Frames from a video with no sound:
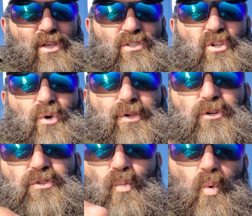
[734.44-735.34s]
So
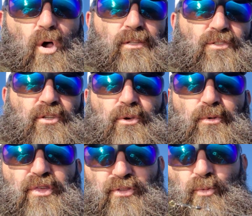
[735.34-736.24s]
there's 1,
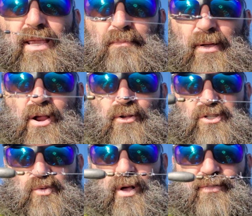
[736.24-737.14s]
2, 3 barrel
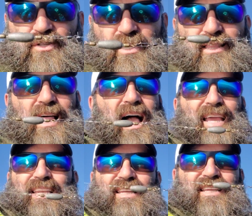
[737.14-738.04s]
swivels in
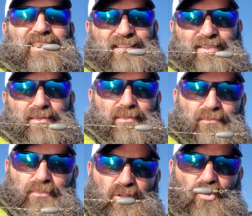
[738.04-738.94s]
line
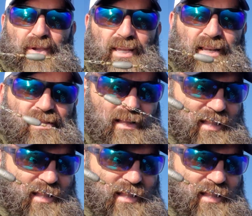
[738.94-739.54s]
between the